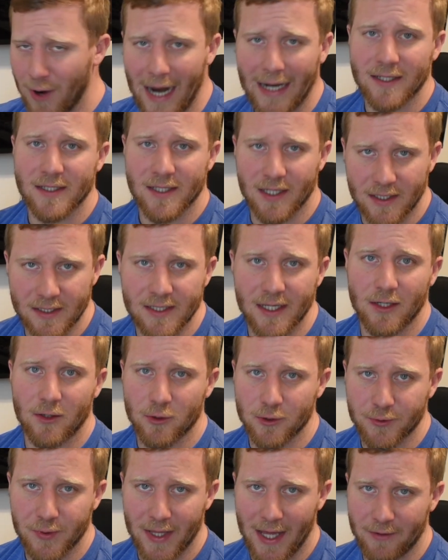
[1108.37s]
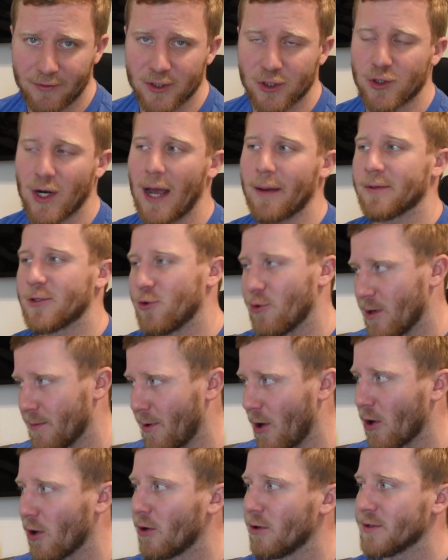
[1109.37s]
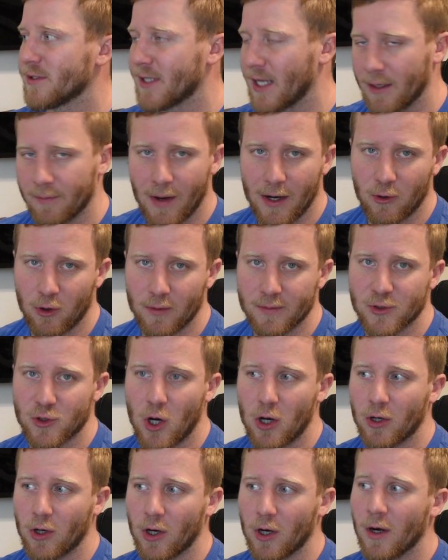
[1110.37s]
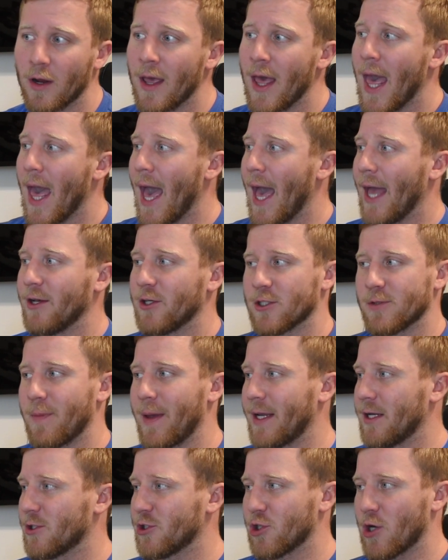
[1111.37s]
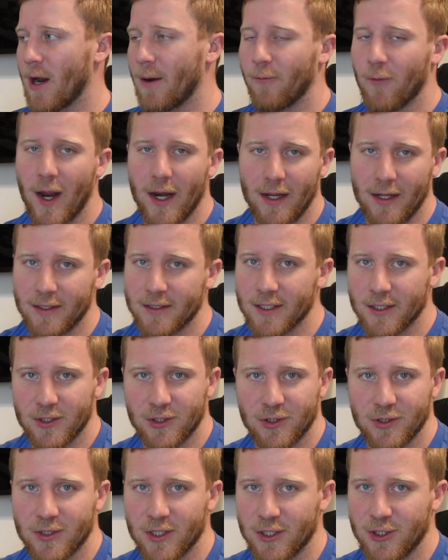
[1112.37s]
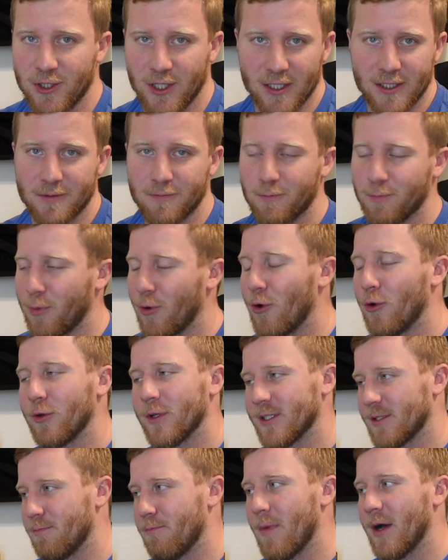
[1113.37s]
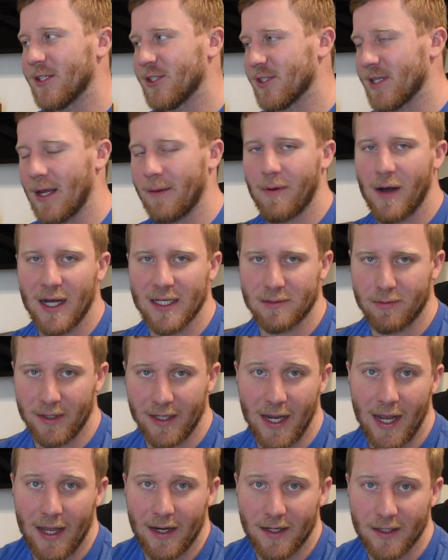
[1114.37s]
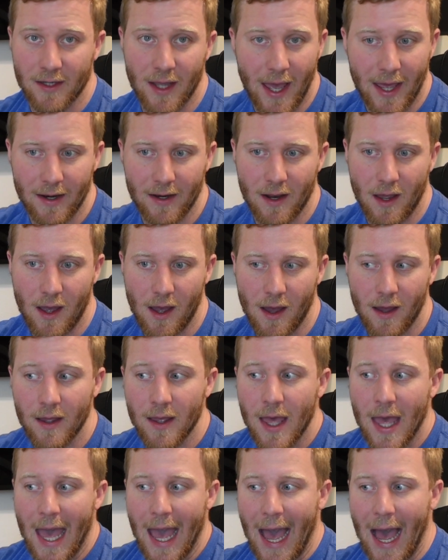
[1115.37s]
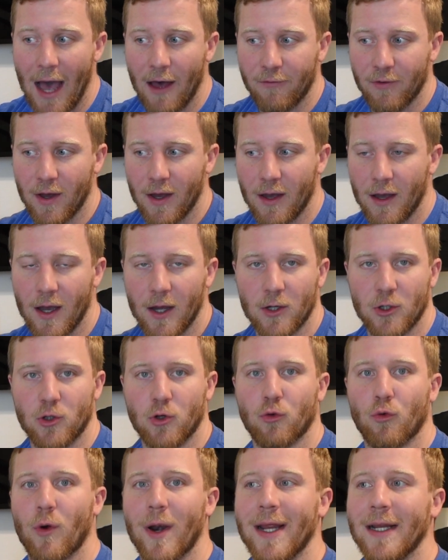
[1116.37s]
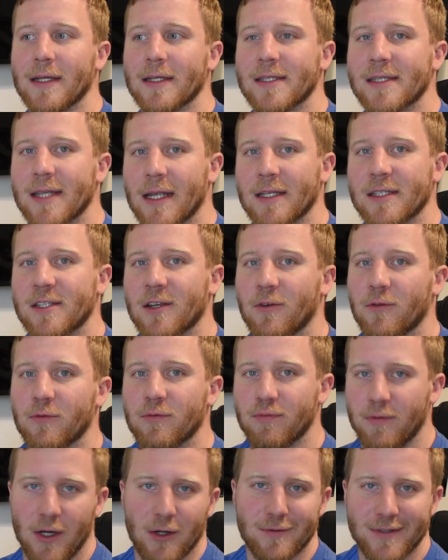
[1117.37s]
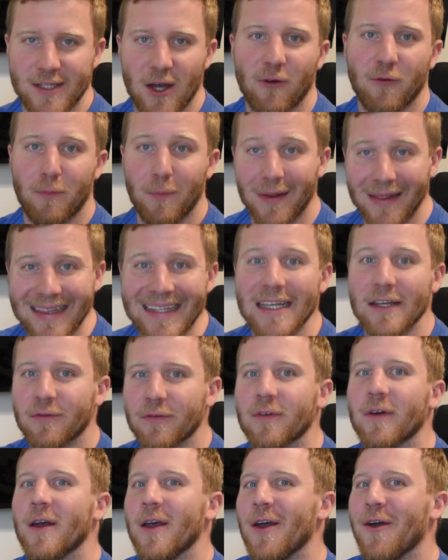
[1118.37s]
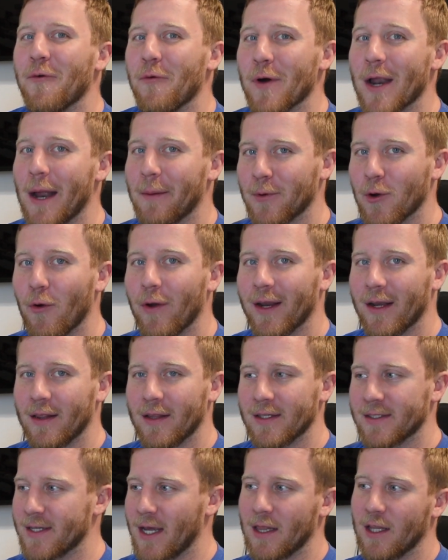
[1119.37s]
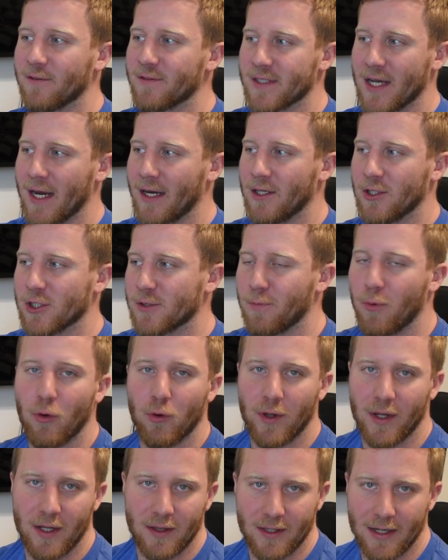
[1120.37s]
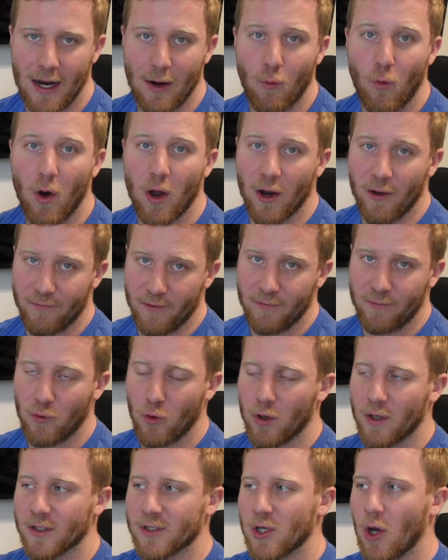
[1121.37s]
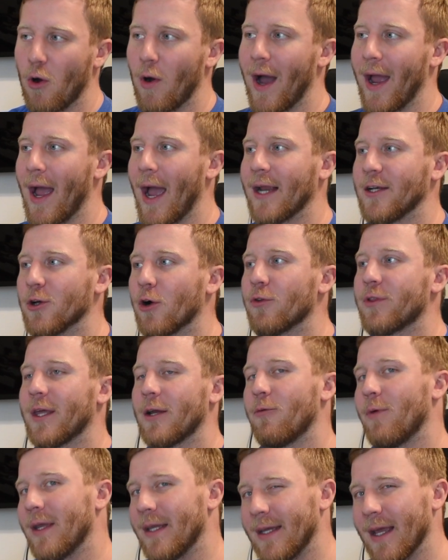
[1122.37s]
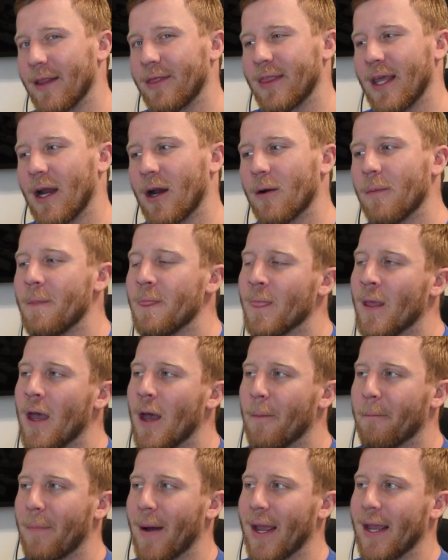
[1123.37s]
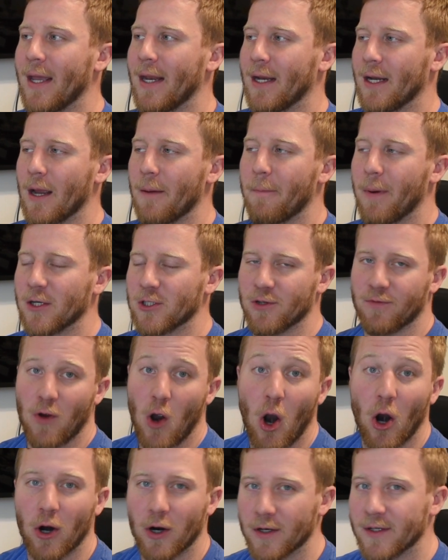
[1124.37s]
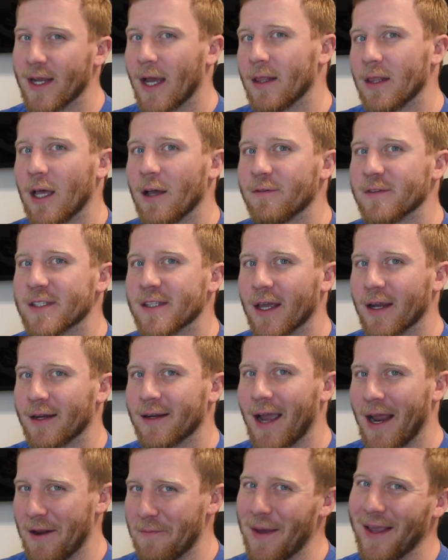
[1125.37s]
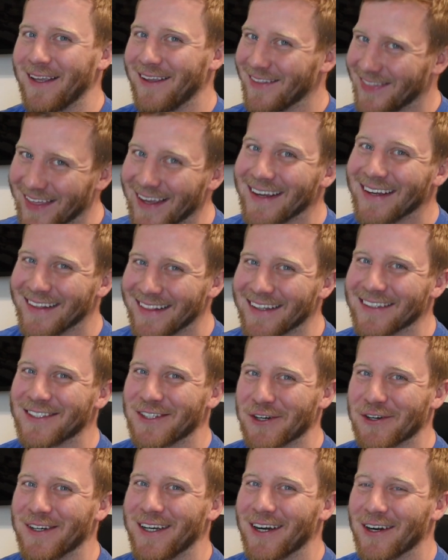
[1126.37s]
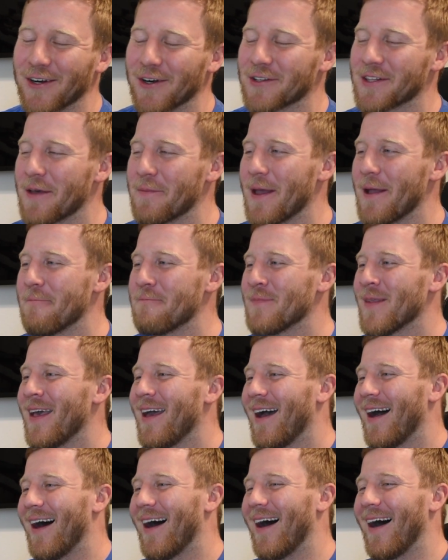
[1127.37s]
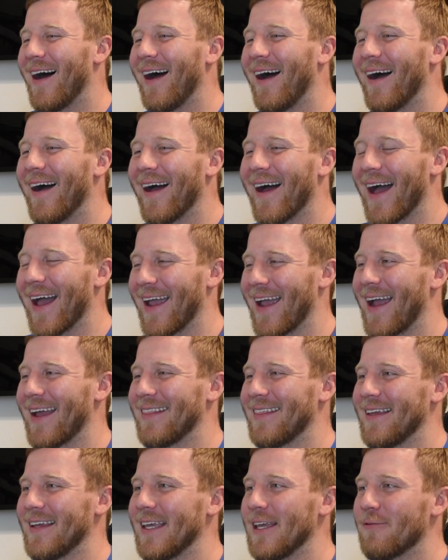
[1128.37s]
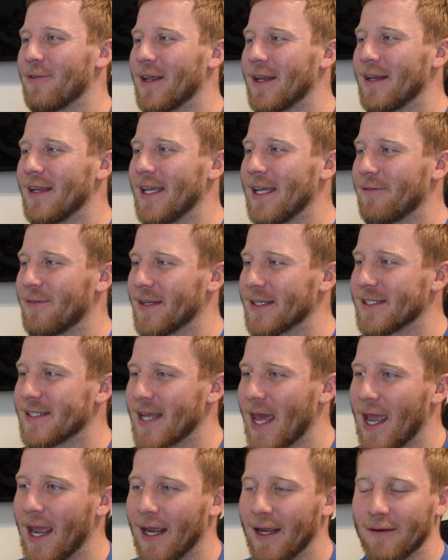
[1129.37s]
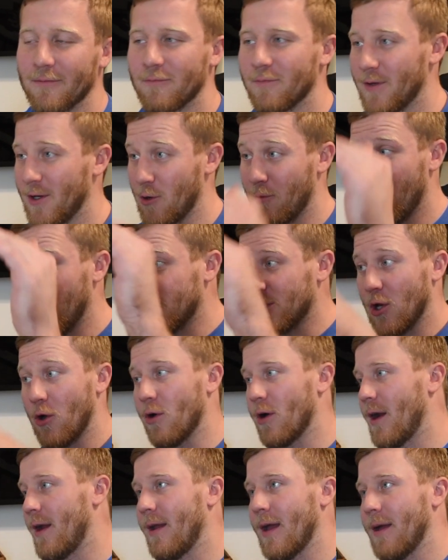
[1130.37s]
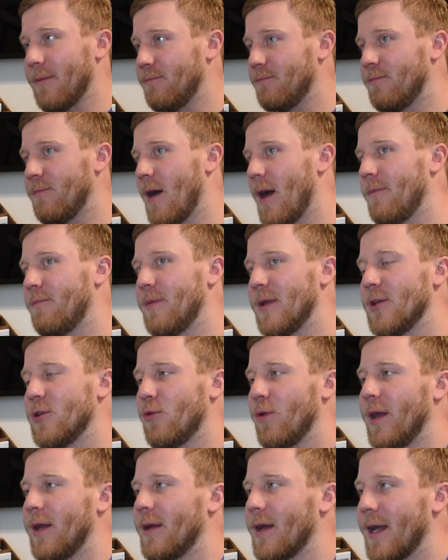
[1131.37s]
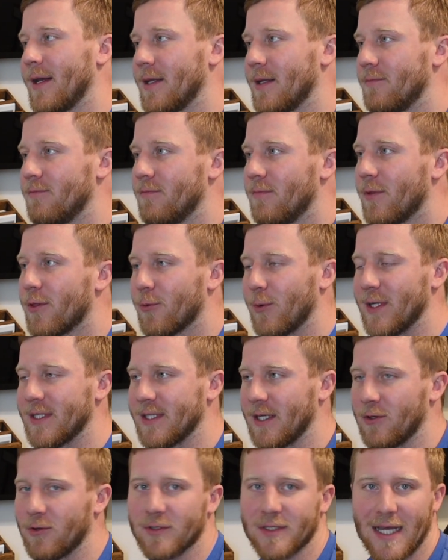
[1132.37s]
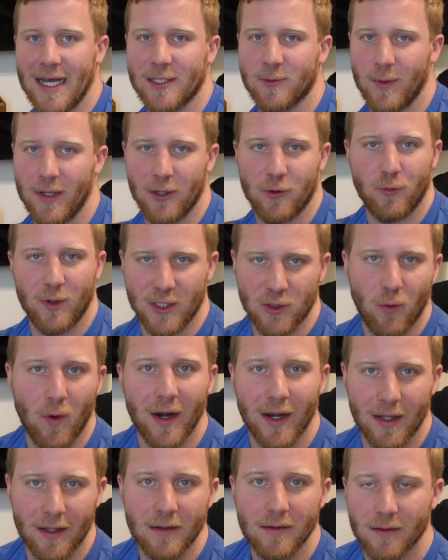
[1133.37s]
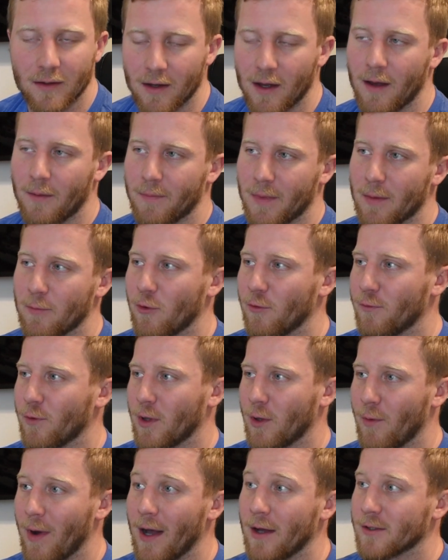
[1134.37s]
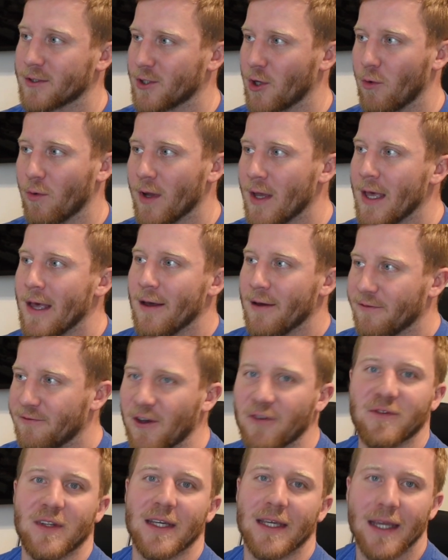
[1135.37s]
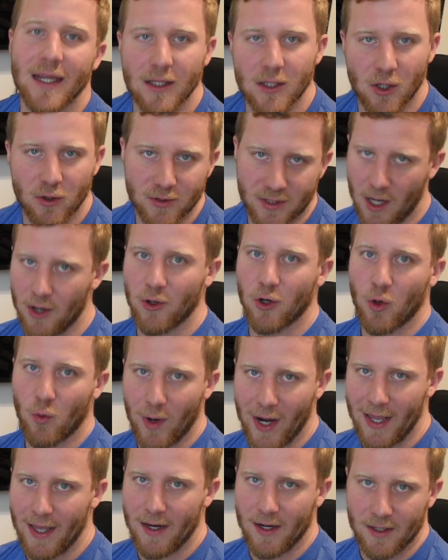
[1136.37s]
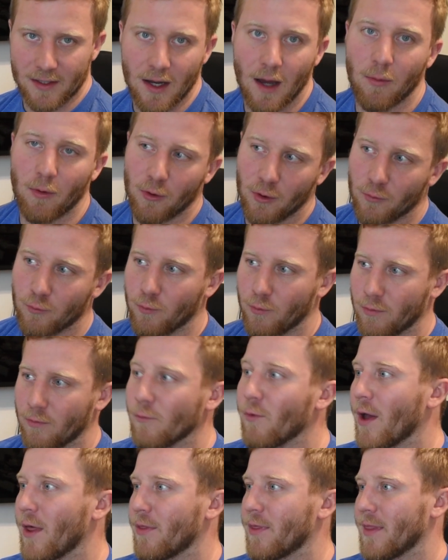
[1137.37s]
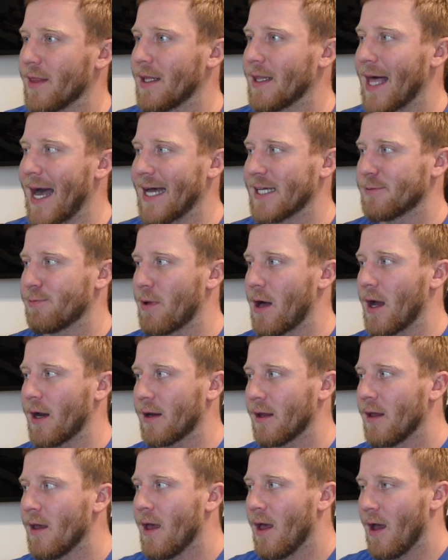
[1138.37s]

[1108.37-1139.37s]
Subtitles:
practicing singles without the straps, doing bar holds, getting my grip stronger, and just making sure I'm ready to just pull as much as I possibly can and have a great sense of, self-belief when I'm going to these deadlifts, that I can just pull anything I want off the floor. So I don't think we get there by hitting a bunch of hard deadlifts that kind of make you think that you're near your limit. I think even staying, much lower, I did 3 singles last week at 320. They moved really well. So 50 kilos under what I hit a double with in the last block.